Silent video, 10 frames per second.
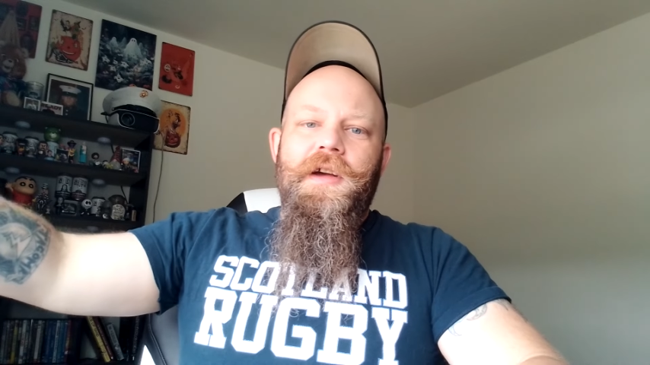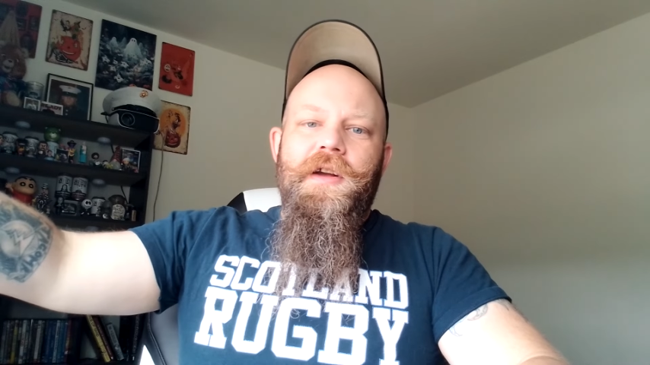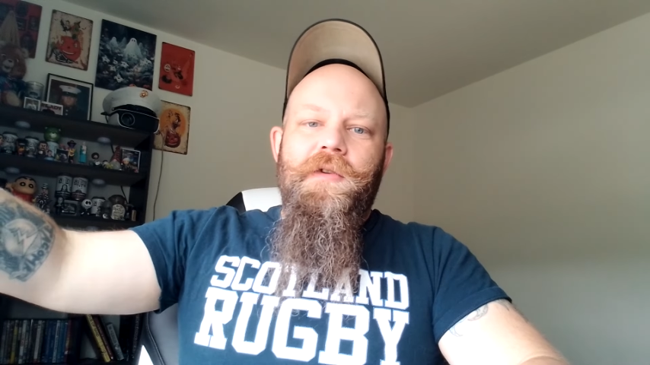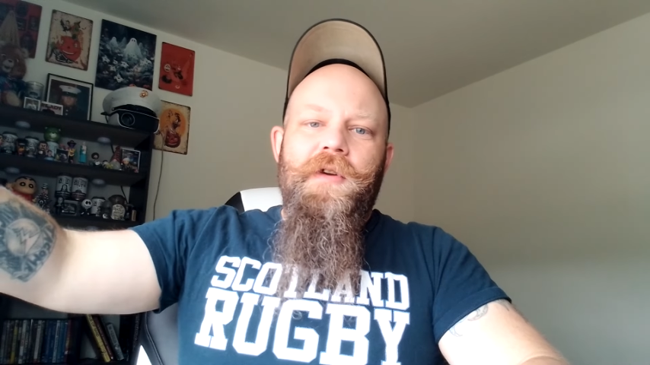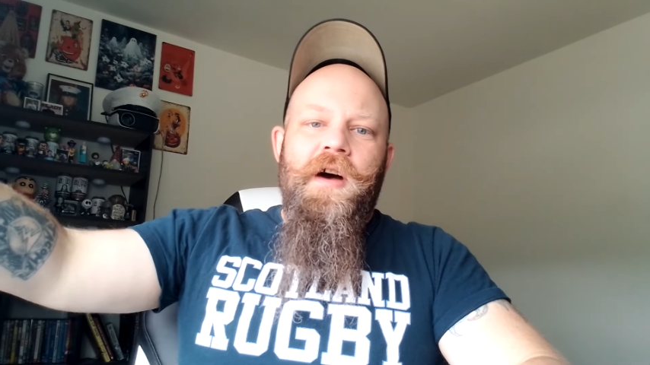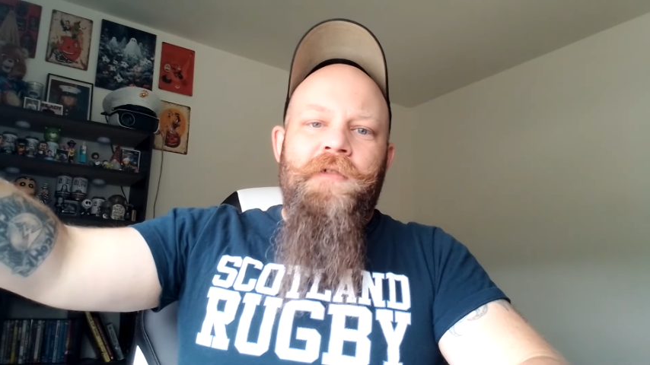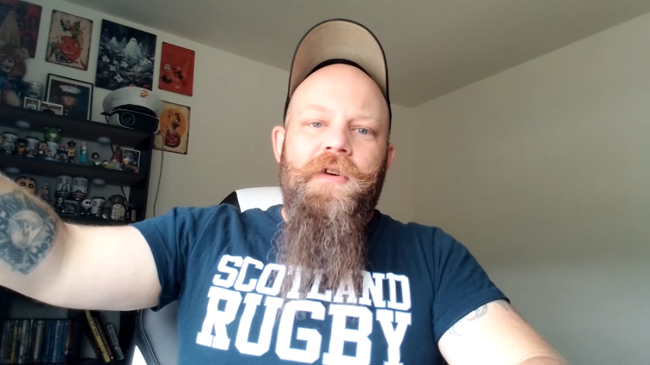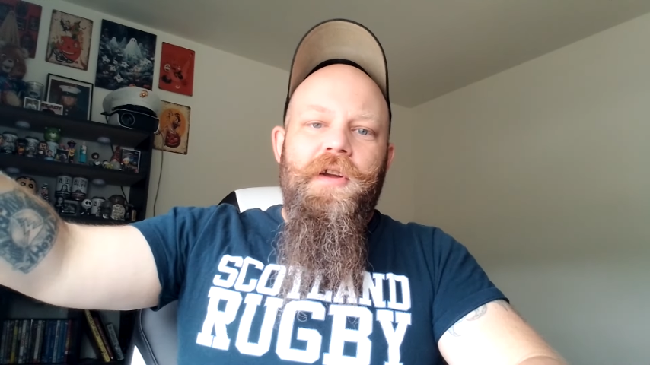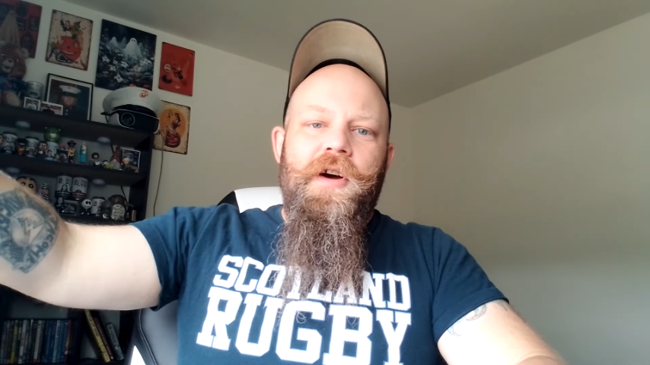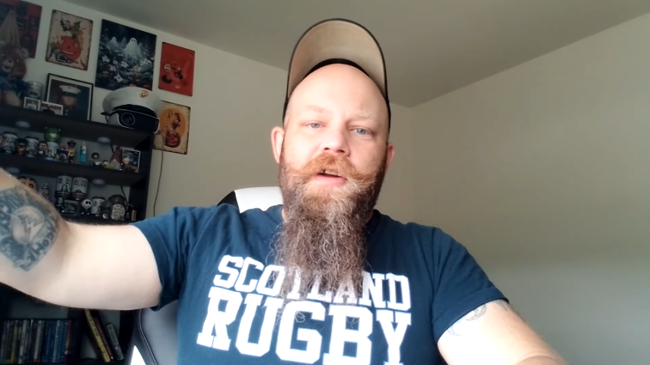going off
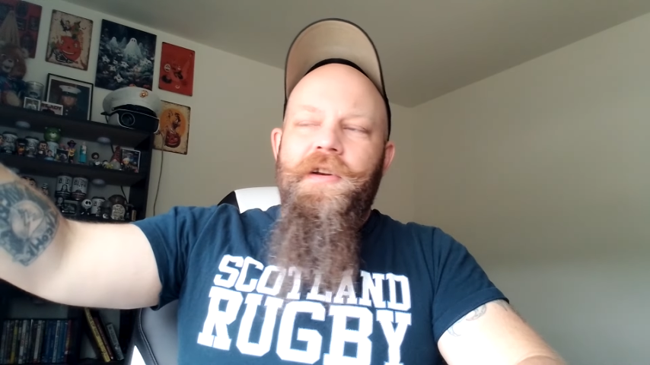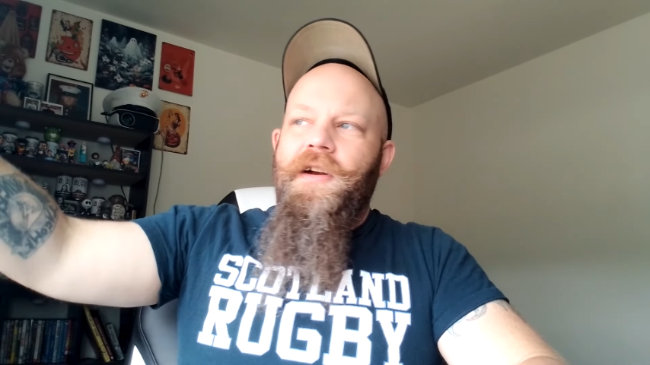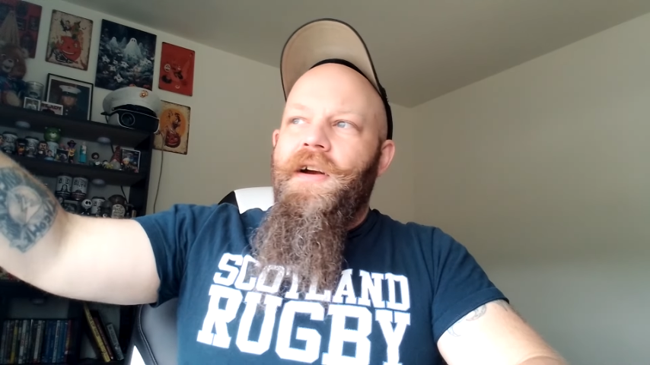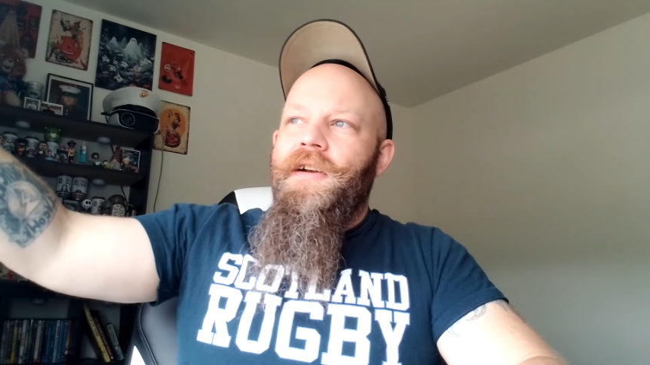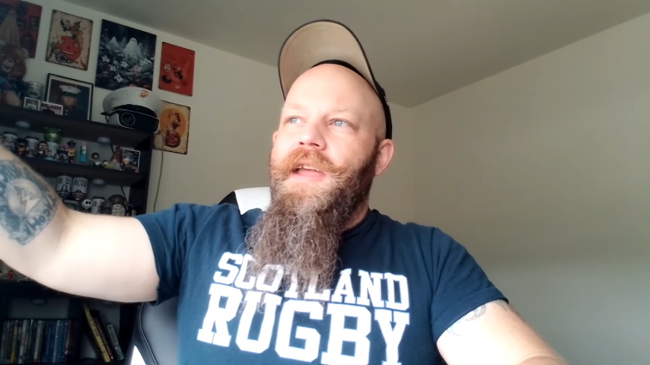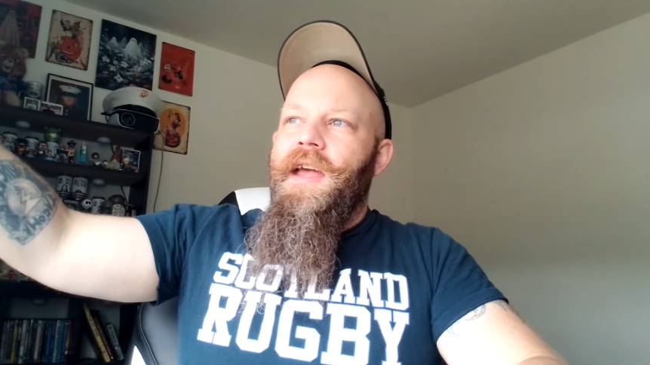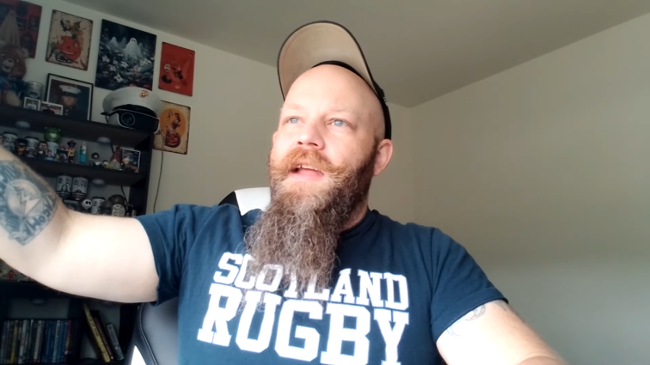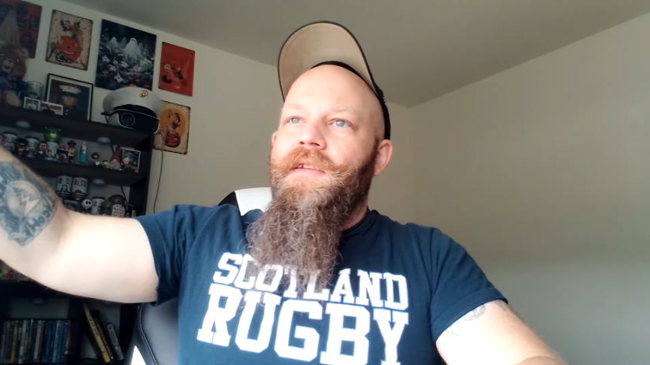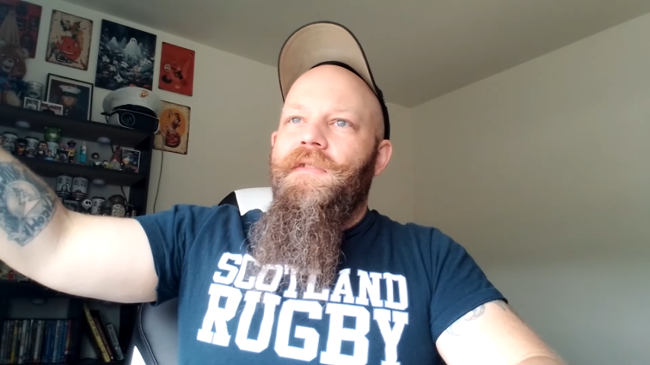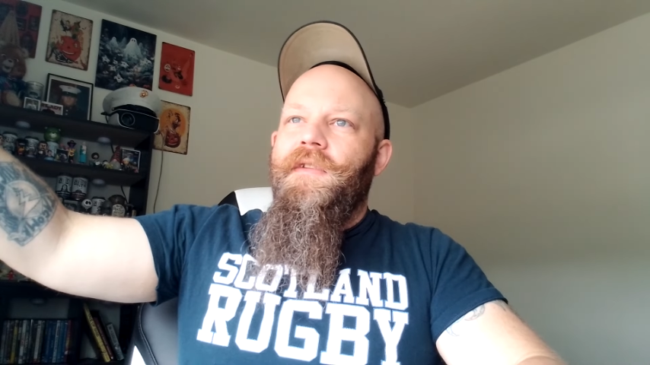on 100-yard
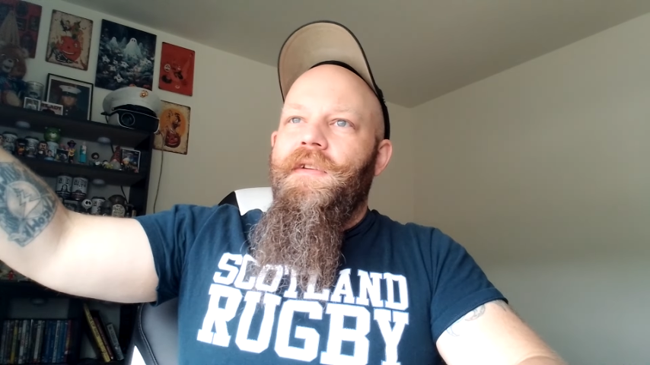gains